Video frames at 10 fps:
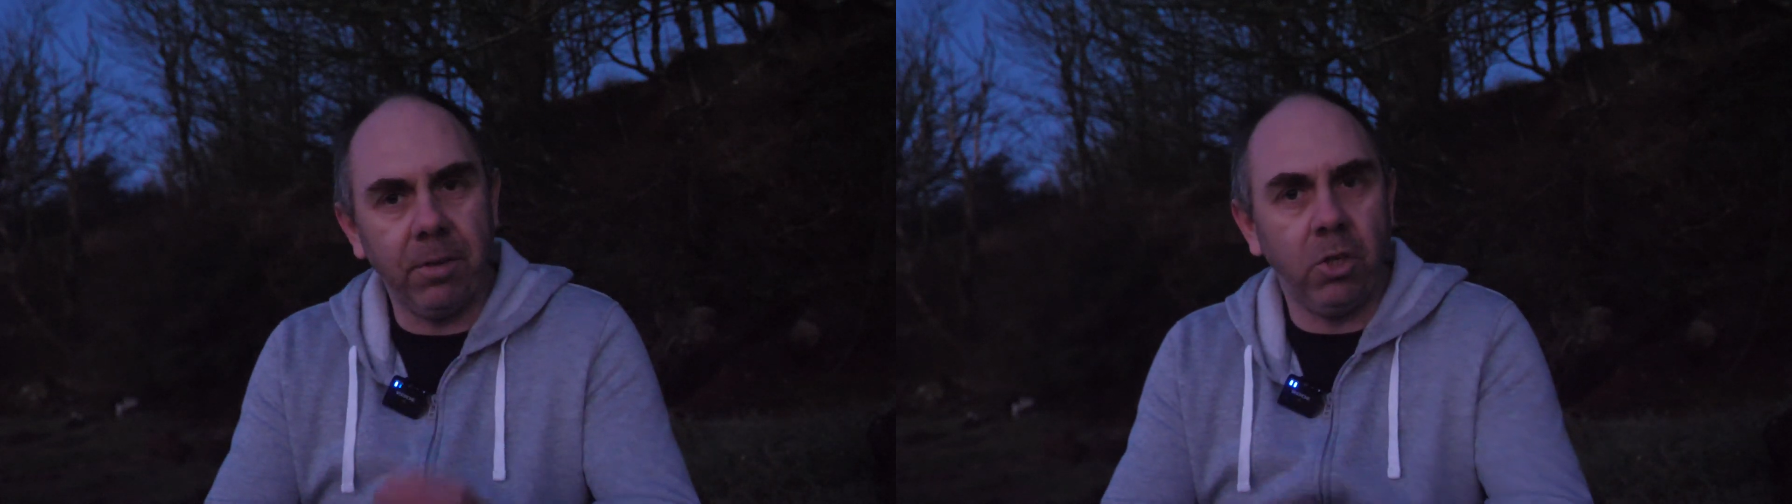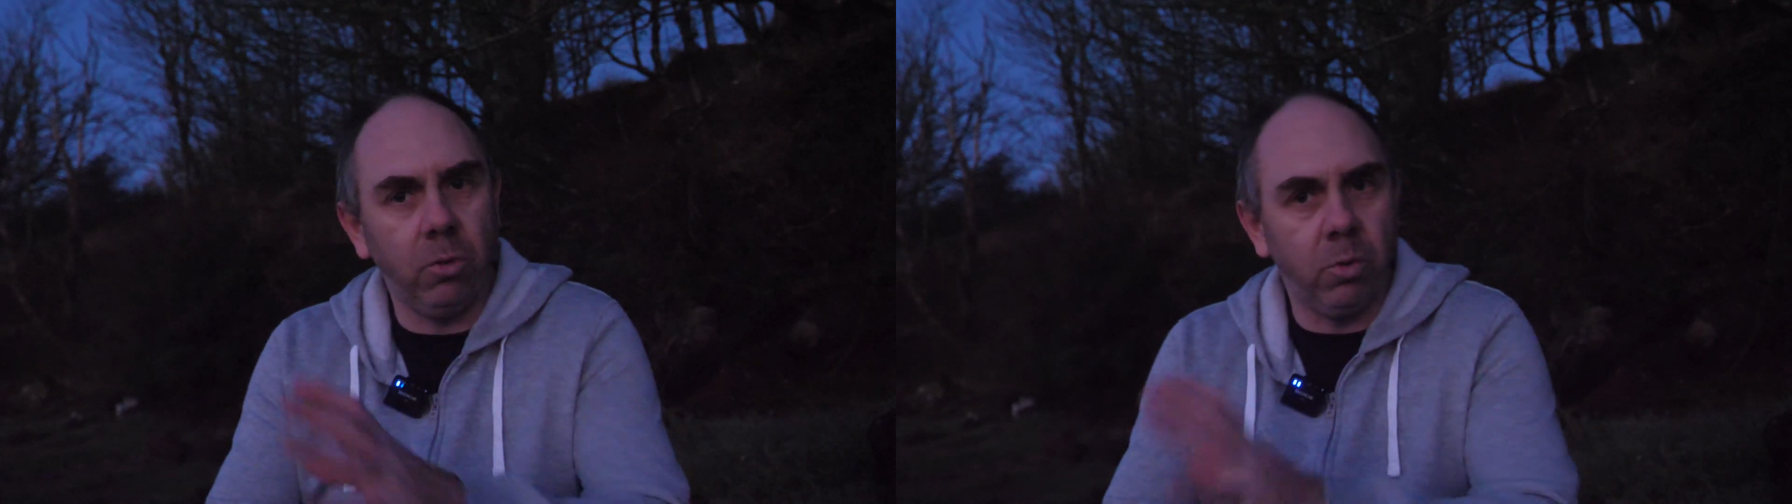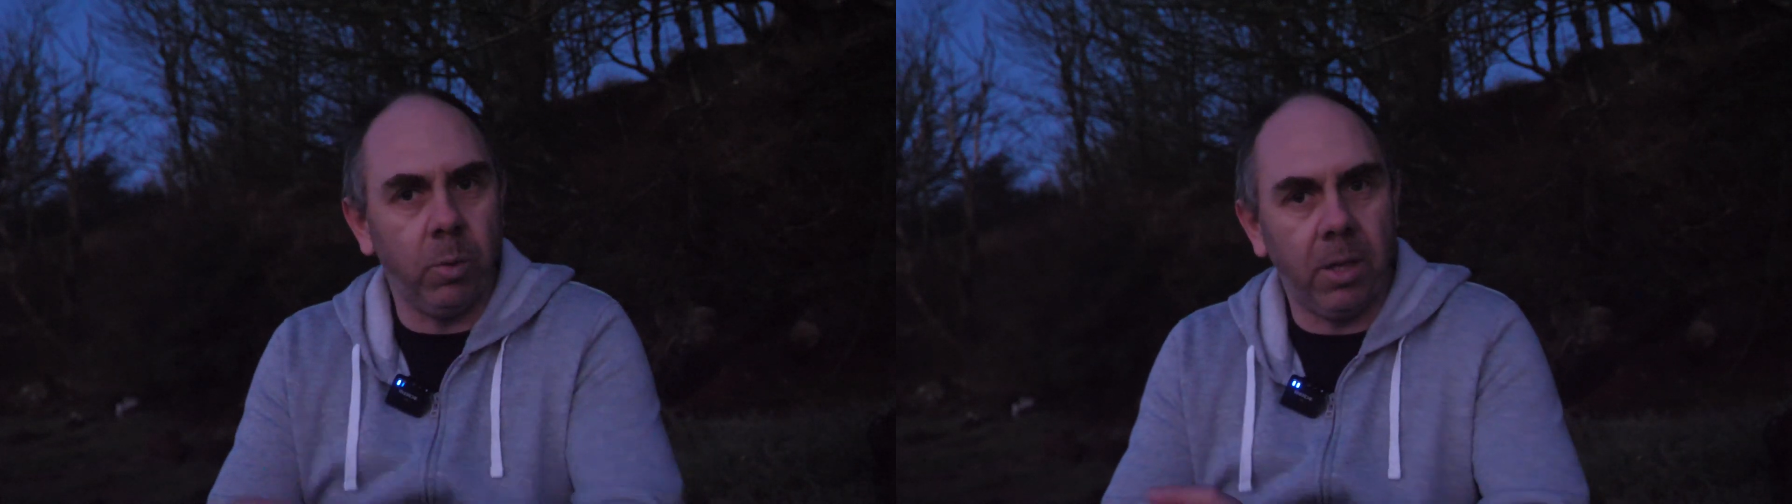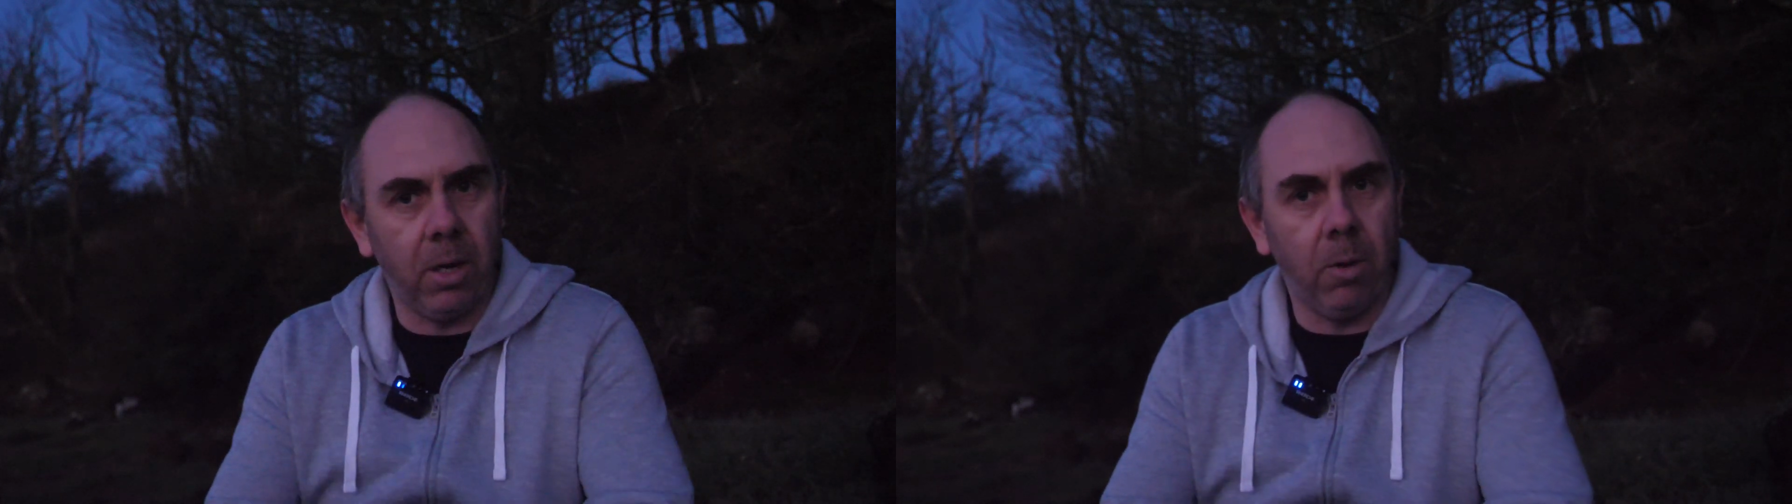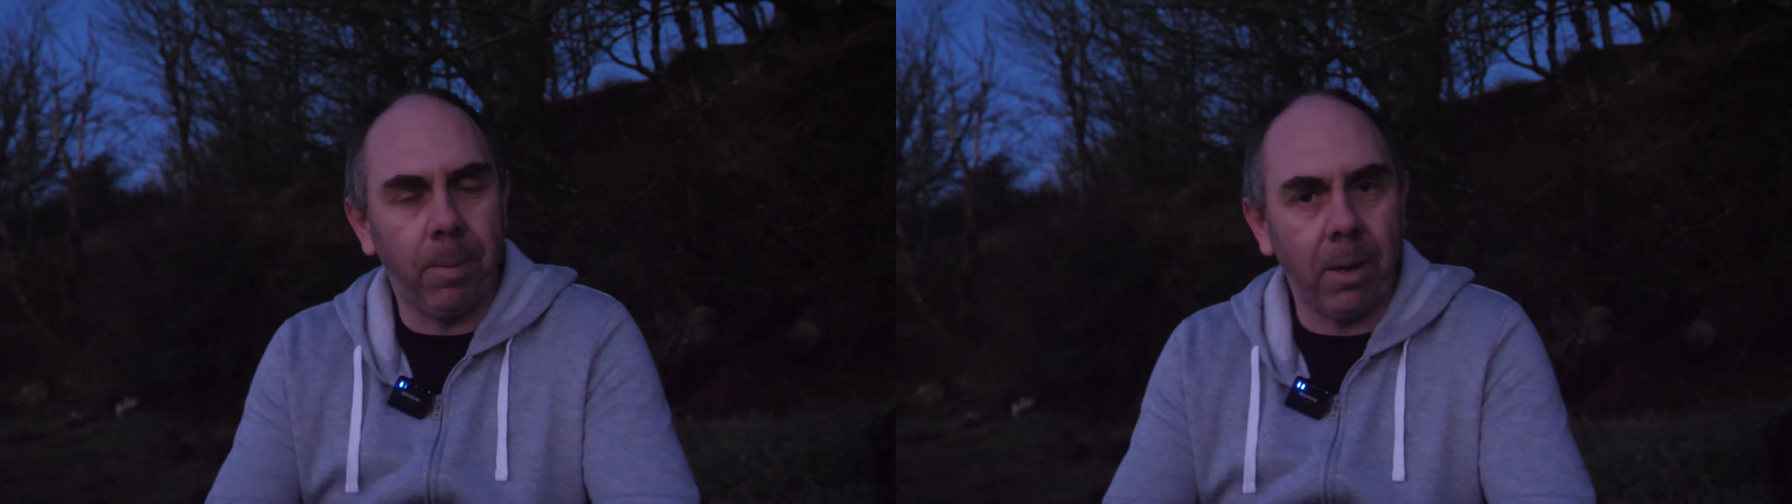issues with the
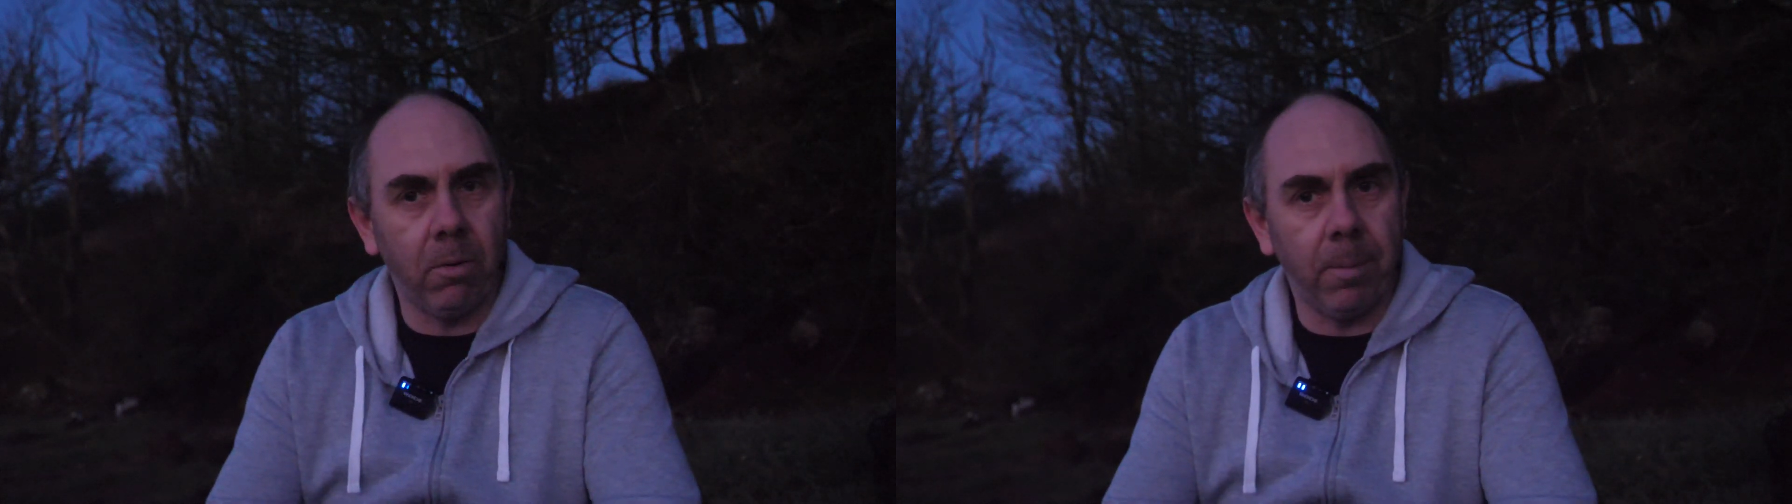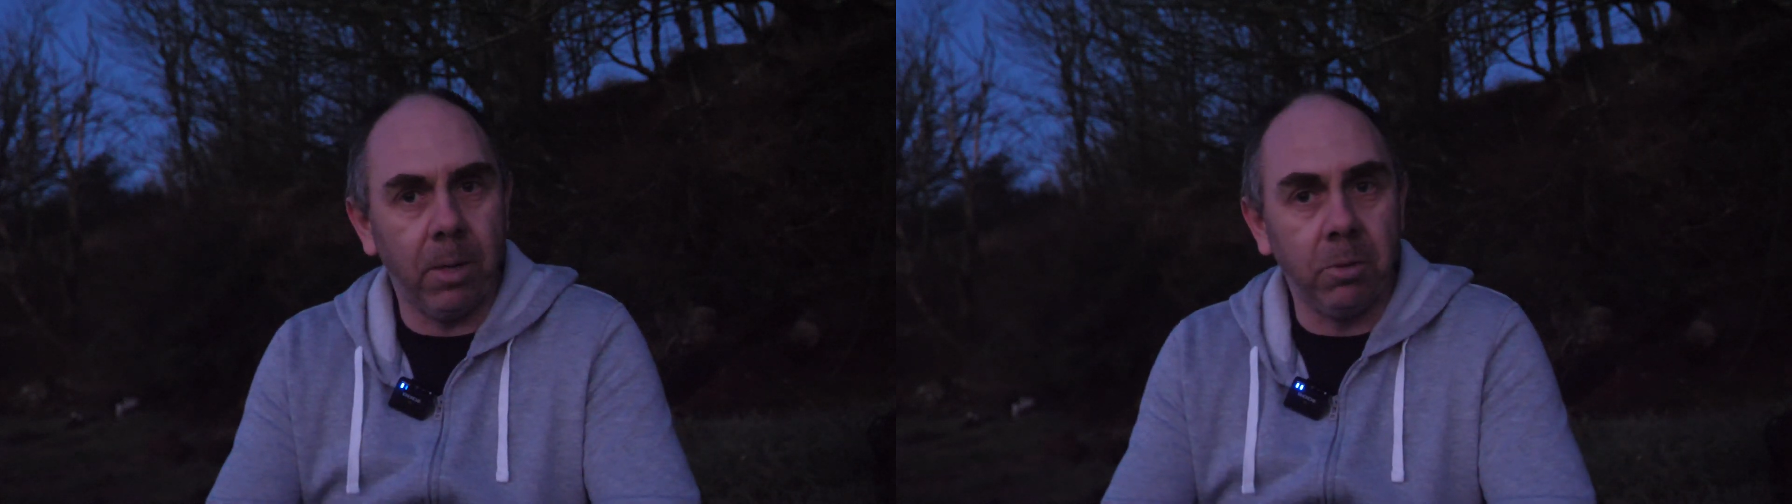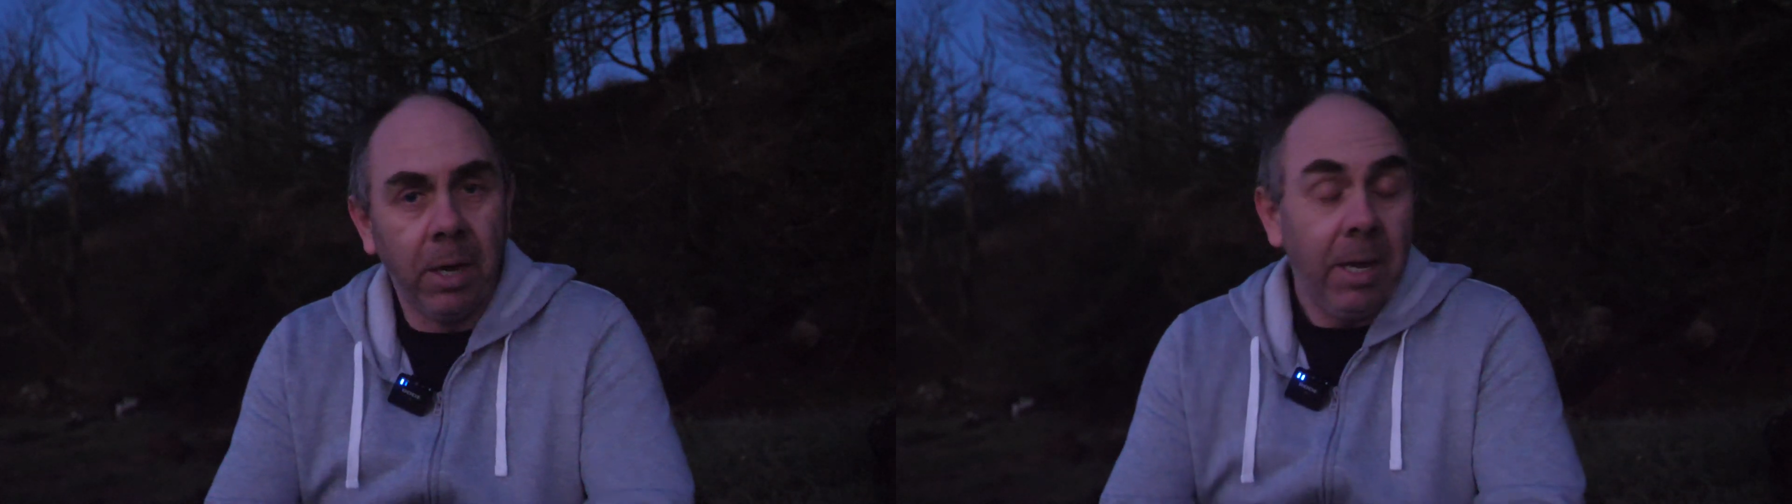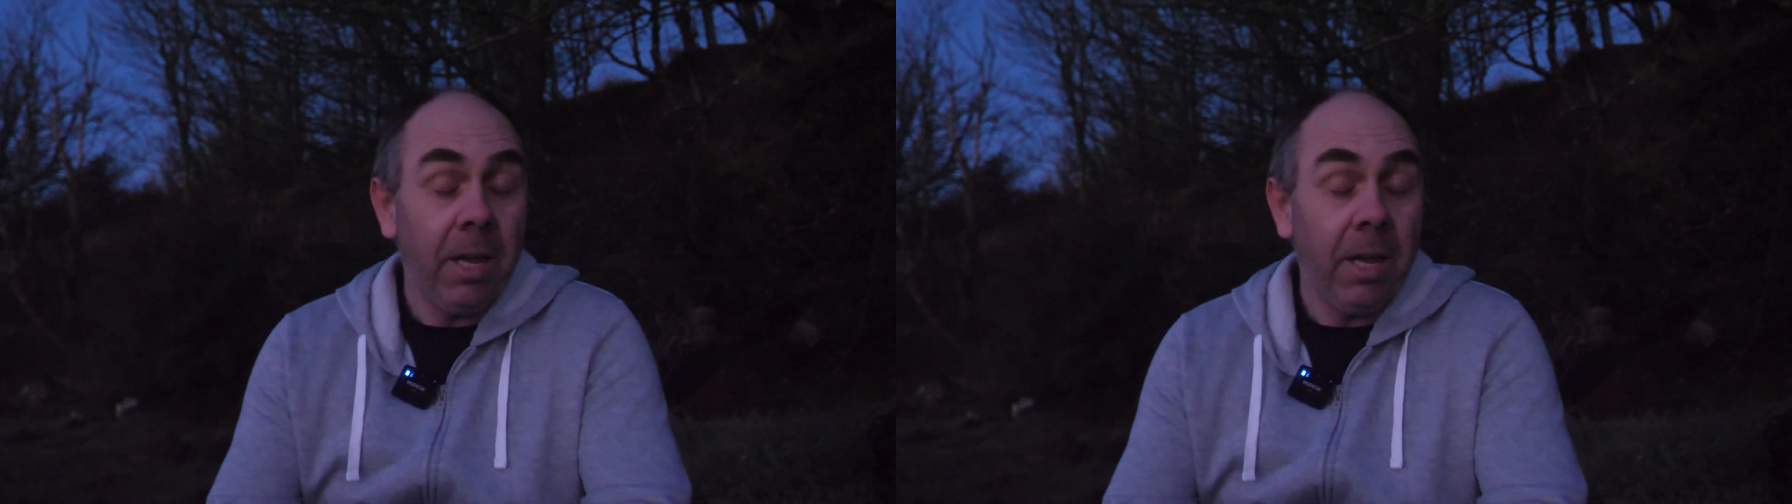low power mode?